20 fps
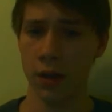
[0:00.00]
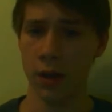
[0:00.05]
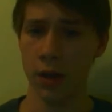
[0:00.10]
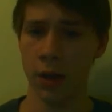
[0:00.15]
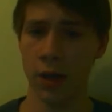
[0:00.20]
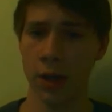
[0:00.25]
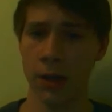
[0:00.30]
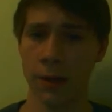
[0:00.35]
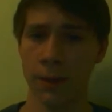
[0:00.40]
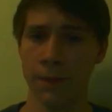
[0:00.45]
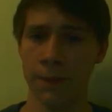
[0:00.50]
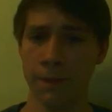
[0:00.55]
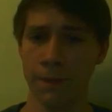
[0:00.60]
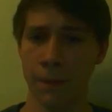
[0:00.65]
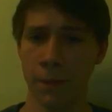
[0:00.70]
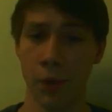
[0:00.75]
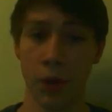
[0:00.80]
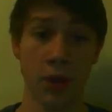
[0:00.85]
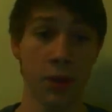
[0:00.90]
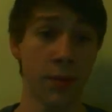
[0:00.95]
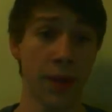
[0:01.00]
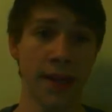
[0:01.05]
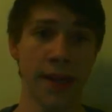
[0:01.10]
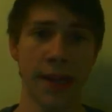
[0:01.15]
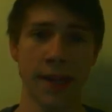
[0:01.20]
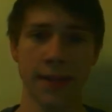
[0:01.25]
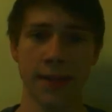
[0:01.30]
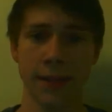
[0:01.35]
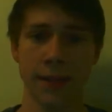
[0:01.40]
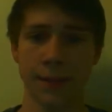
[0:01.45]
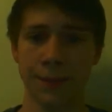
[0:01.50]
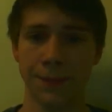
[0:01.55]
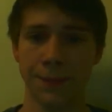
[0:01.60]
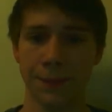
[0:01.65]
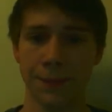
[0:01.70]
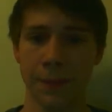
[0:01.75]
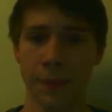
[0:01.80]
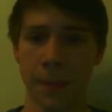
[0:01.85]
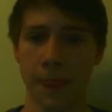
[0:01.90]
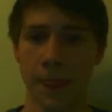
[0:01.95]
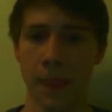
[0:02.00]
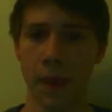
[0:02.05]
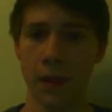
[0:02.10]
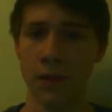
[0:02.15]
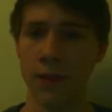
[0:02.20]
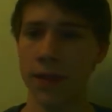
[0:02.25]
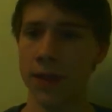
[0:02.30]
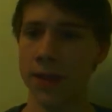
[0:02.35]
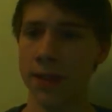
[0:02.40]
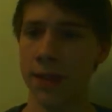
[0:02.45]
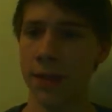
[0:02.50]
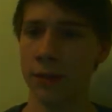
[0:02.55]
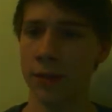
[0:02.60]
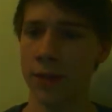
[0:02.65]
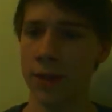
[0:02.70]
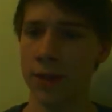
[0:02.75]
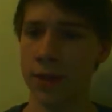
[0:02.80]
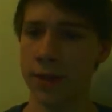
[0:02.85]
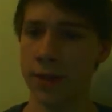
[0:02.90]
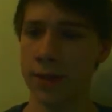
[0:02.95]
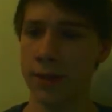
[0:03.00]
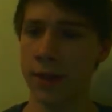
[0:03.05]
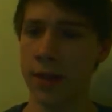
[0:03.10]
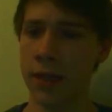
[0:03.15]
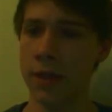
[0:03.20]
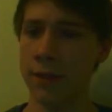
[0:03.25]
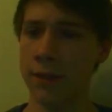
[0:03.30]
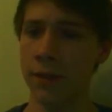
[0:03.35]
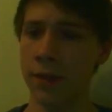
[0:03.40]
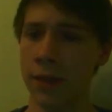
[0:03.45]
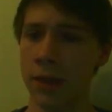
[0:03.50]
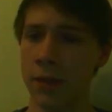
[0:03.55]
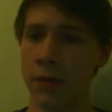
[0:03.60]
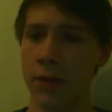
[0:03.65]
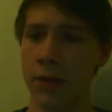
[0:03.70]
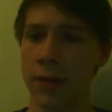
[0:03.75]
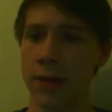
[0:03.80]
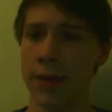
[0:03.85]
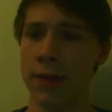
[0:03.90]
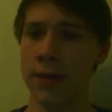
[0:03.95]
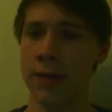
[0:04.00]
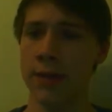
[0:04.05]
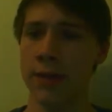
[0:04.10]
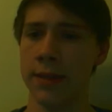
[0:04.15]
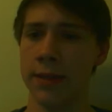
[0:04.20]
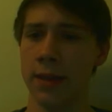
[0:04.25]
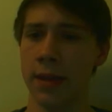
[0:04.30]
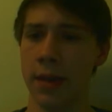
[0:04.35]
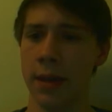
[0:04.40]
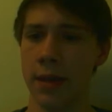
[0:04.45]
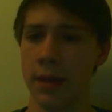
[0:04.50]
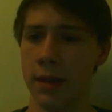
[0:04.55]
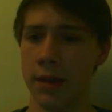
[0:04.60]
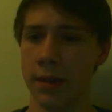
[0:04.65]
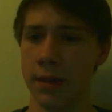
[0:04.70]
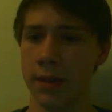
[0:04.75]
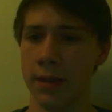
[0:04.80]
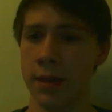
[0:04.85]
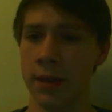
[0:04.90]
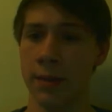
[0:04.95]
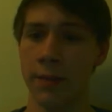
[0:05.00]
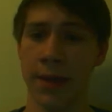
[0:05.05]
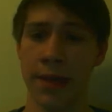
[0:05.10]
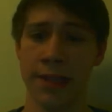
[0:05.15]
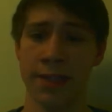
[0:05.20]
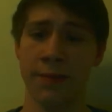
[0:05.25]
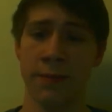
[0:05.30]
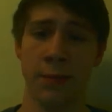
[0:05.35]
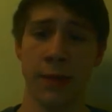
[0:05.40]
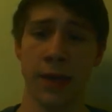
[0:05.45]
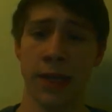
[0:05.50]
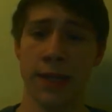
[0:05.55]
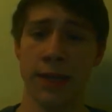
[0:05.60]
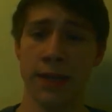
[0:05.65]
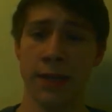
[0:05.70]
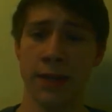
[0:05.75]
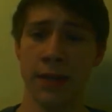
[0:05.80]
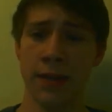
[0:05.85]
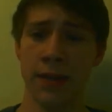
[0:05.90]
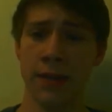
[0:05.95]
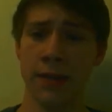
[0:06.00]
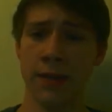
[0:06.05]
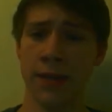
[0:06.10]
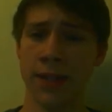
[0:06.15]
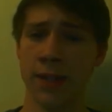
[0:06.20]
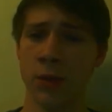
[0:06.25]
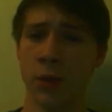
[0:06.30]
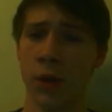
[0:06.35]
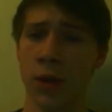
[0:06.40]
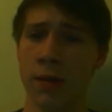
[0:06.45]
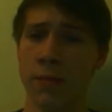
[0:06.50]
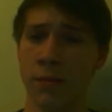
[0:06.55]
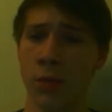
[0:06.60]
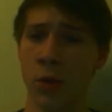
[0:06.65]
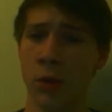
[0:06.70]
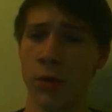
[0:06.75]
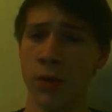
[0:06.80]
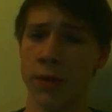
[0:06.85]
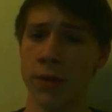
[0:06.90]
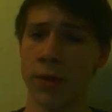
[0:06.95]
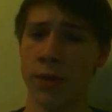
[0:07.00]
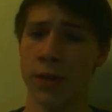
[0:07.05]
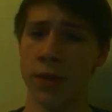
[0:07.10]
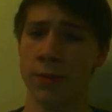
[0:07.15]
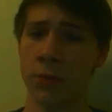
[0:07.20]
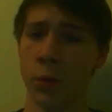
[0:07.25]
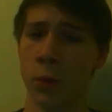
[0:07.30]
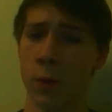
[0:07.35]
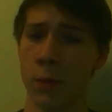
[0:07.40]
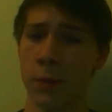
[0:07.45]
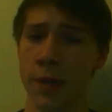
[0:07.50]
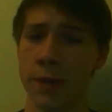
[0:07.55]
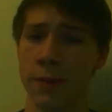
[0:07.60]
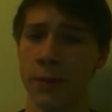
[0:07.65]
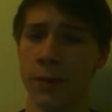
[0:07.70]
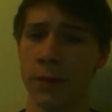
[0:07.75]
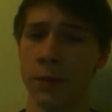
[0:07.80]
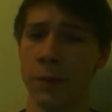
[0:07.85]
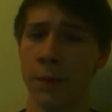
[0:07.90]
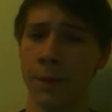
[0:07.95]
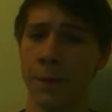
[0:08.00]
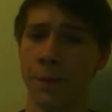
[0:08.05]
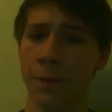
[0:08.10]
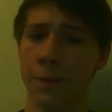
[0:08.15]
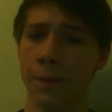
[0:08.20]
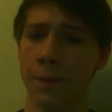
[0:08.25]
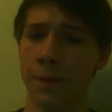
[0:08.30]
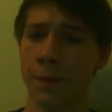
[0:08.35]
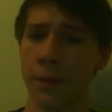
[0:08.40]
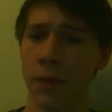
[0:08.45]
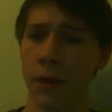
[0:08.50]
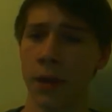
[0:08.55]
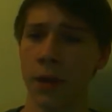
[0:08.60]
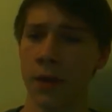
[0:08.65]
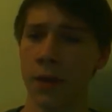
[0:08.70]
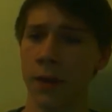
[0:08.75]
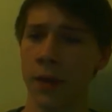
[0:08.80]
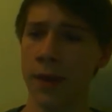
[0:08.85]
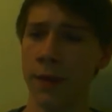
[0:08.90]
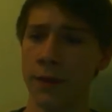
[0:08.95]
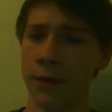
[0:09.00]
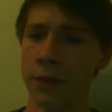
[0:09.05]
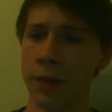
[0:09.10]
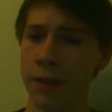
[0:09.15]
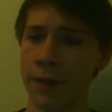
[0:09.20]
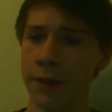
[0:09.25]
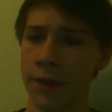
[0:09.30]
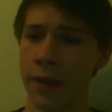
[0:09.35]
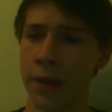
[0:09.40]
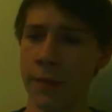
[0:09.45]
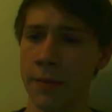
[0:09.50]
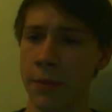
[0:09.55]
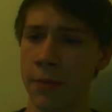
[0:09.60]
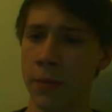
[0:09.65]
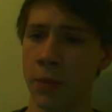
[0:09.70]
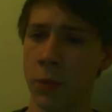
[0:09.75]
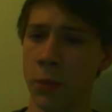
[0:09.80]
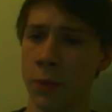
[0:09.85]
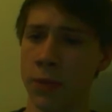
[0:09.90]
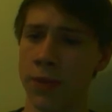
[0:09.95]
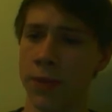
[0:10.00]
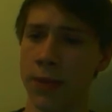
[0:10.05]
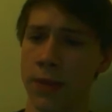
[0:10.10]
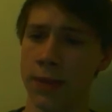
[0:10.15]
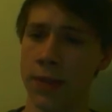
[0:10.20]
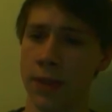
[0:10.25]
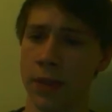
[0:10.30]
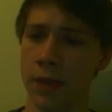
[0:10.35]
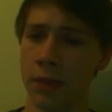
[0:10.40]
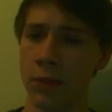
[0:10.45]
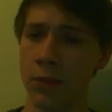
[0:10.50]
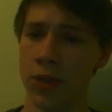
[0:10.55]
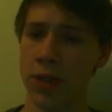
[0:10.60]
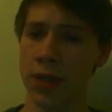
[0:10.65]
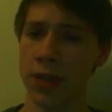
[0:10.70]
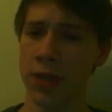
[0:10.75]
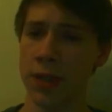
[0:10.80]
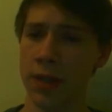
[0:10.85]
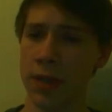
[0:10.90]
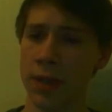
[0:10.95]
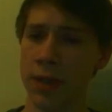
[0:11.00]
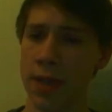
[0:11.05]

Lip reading: by the main actor. This tells us that even though he is in a massive place, he is quite important to the smaller people, therefore giving him importance, which